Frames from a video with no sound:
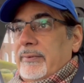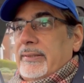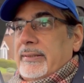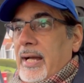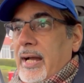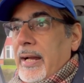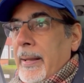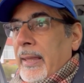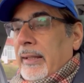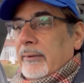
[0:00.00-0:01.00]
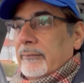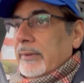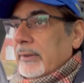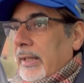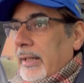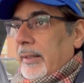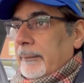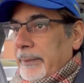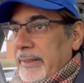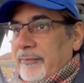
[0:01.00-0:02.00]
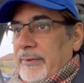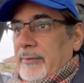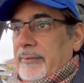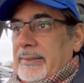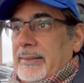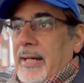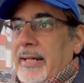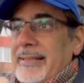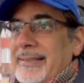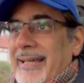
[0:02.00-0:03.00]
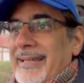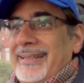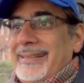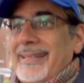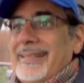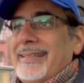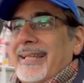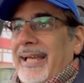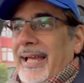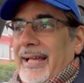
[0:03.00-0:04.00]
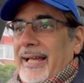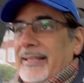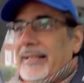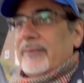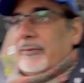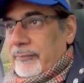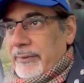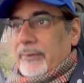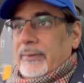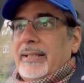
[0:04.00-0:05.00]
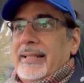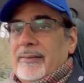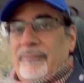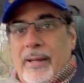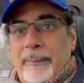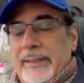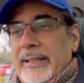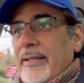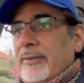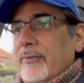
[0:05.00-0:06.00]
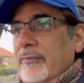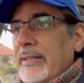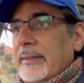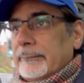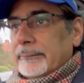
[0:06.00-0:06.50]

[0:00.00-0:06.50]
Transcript: this car, the real benefits of this car, is that it is an electric vehicle that is a family SUV.